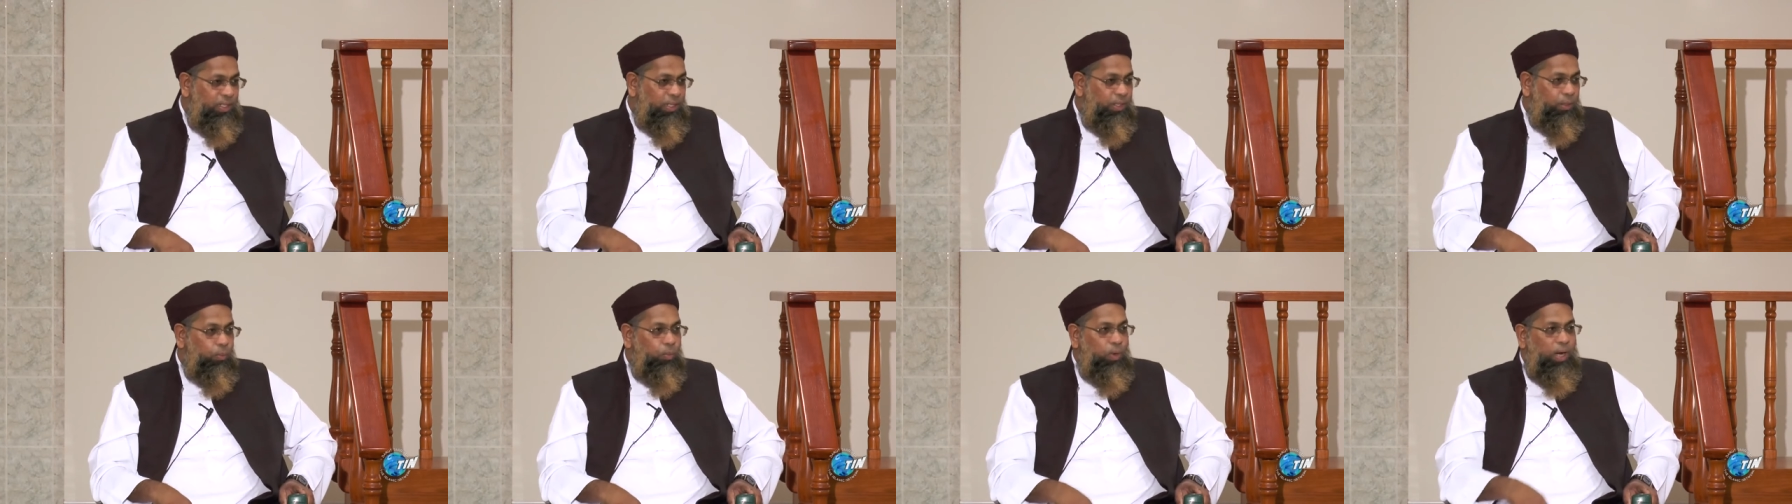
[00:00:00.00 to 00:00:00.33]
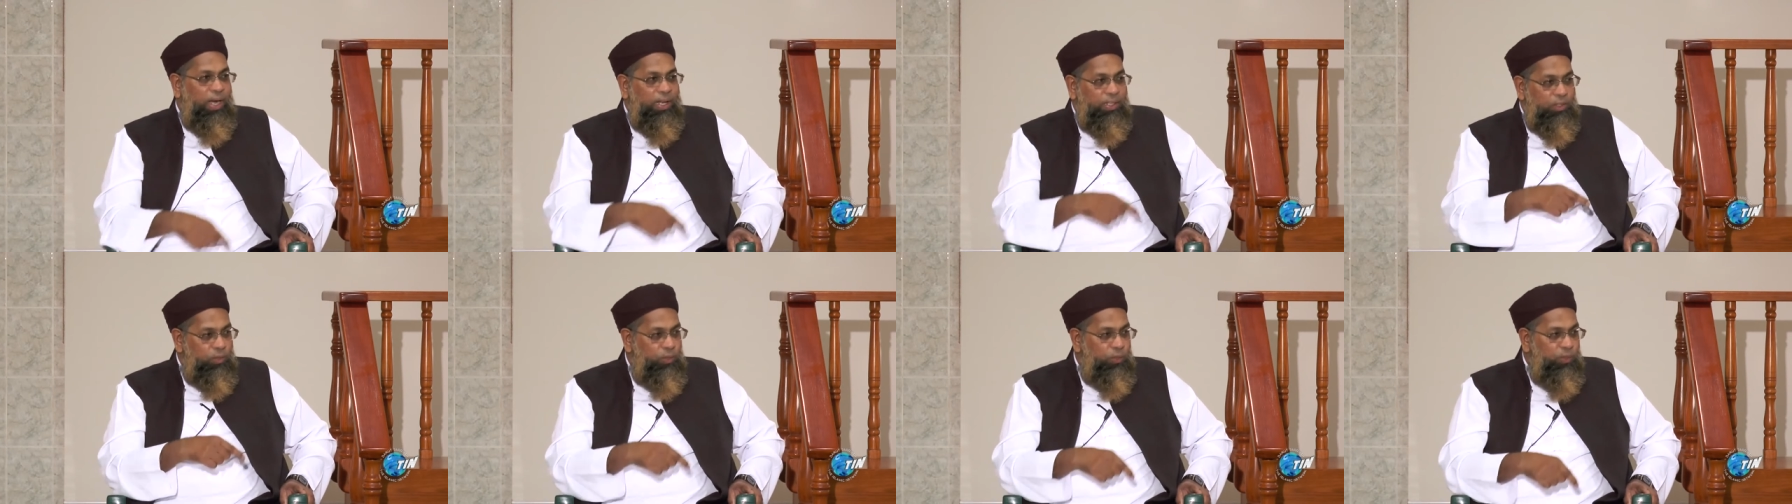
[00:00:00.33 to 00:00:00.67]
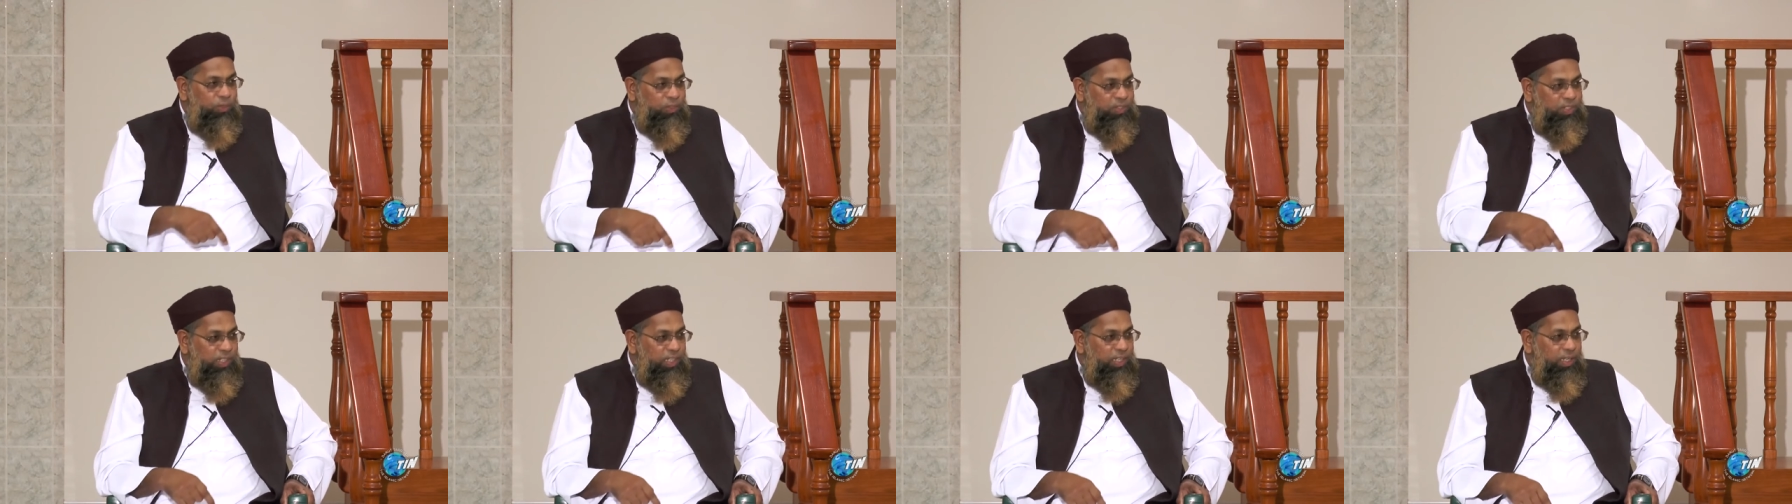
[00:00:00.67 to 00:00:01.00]
Why do
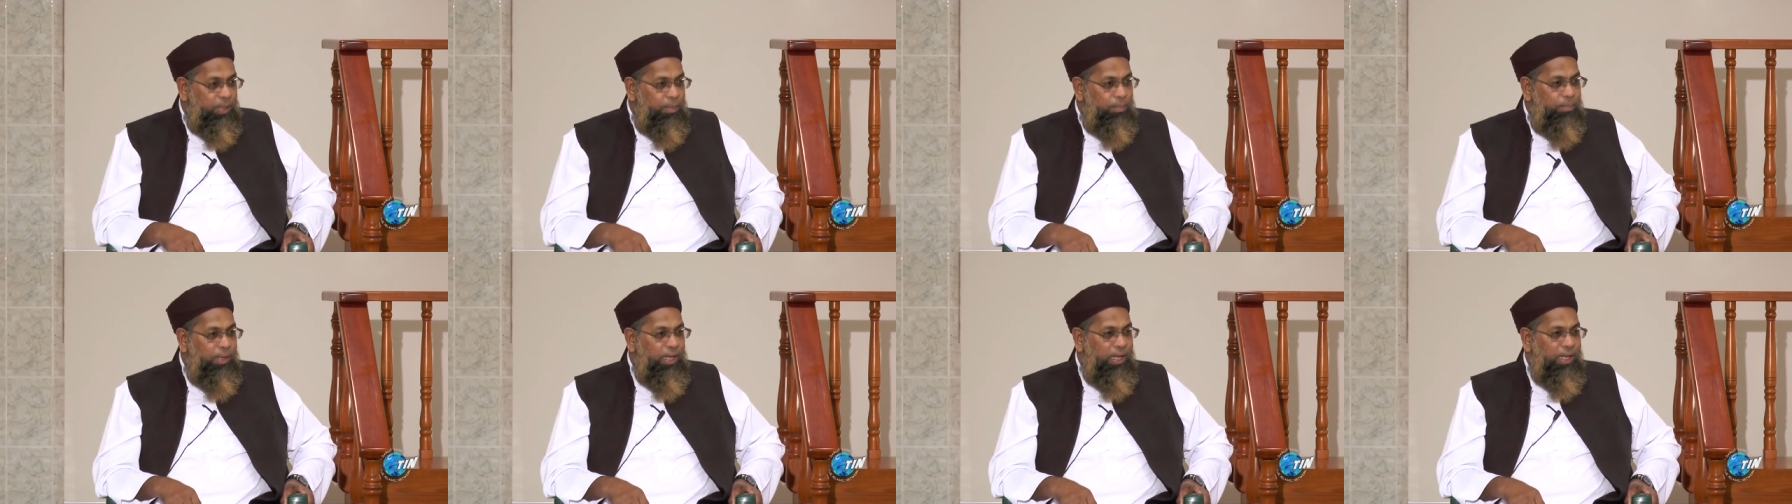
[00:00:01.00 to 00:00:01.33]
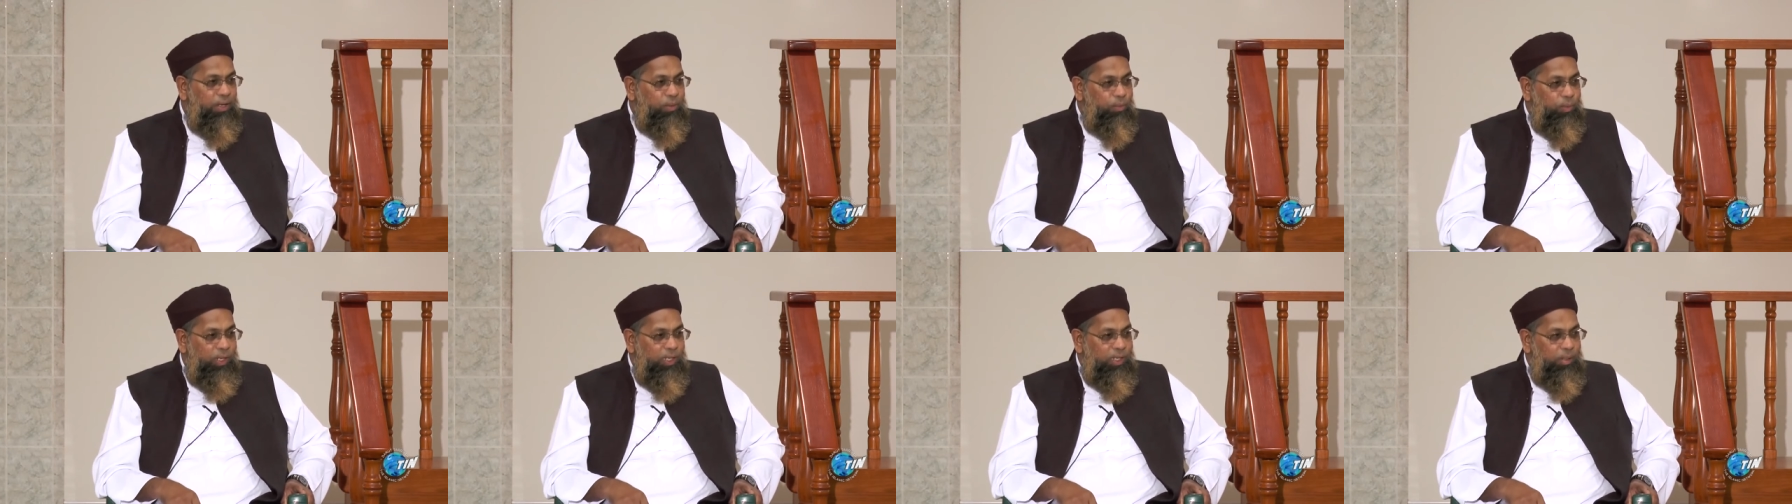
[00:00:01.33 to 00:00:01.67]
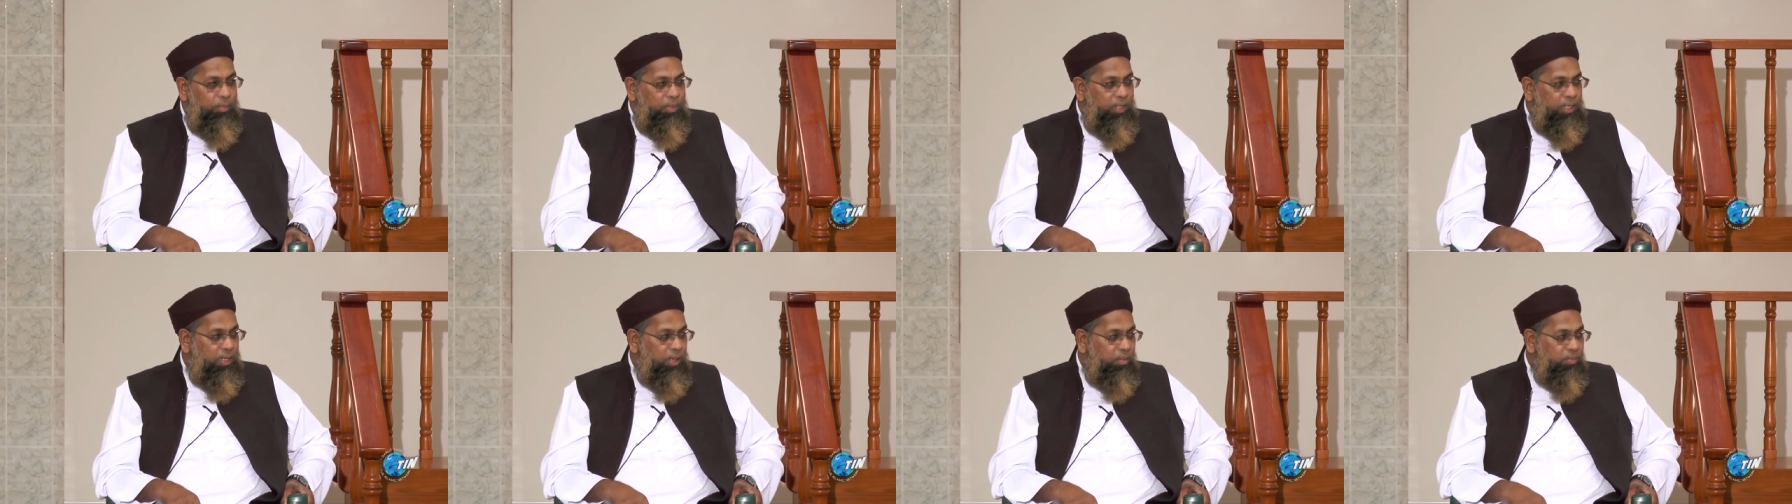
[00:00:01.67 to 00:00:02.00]
you think a man, when he
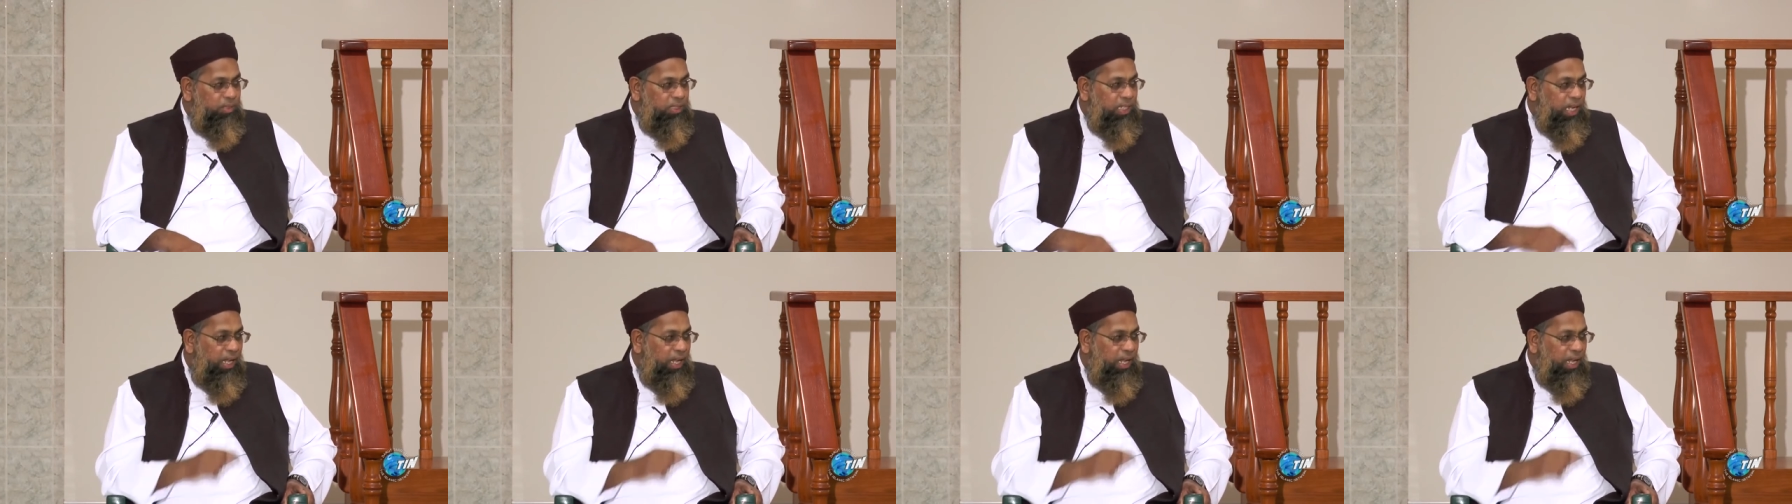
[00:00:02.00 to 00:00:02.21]
becomes